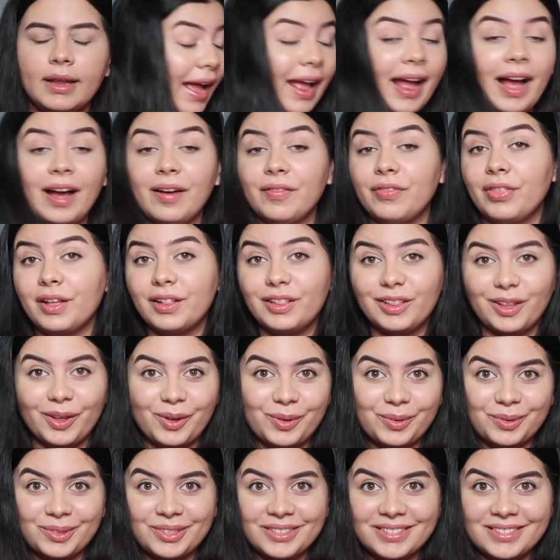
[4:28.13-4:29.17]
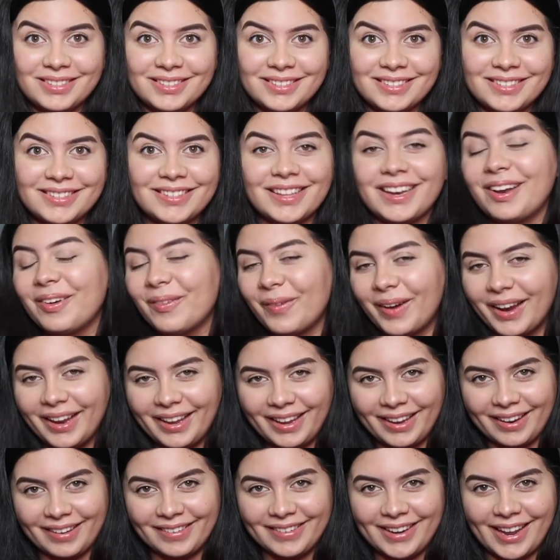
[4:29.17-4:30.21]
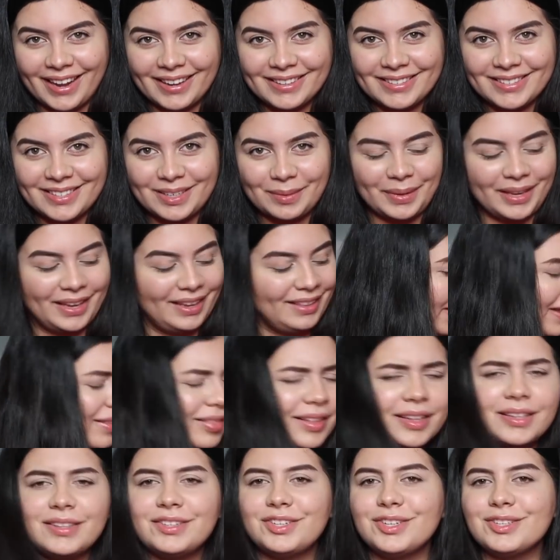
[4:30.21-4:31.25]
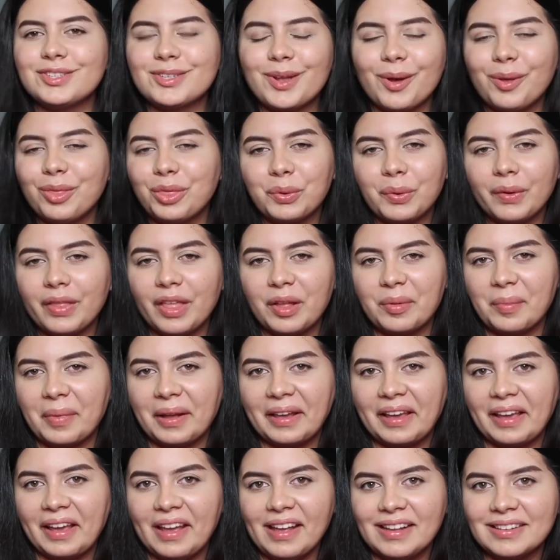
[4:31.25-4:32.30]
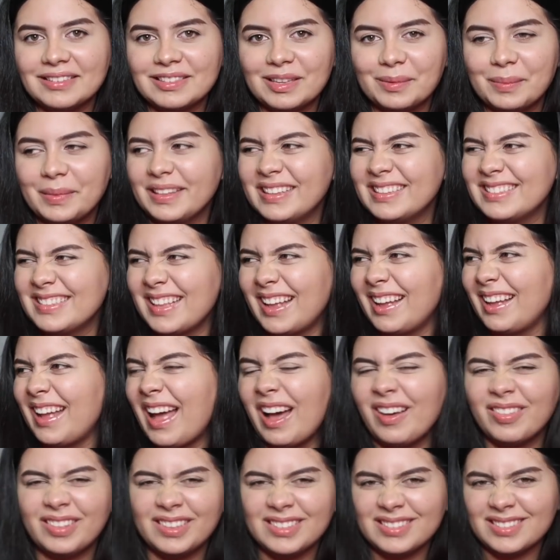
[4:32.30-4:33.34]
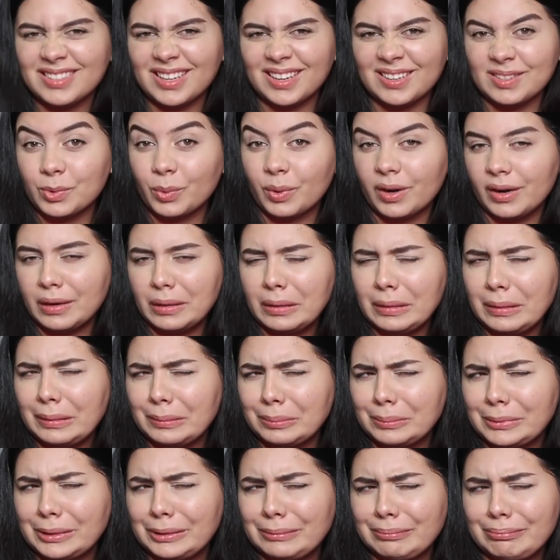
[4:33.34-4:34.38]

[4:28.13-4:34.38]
I have the clothes sitting right here next to me and let's just go through them, I guess. I mean, is that how these things work?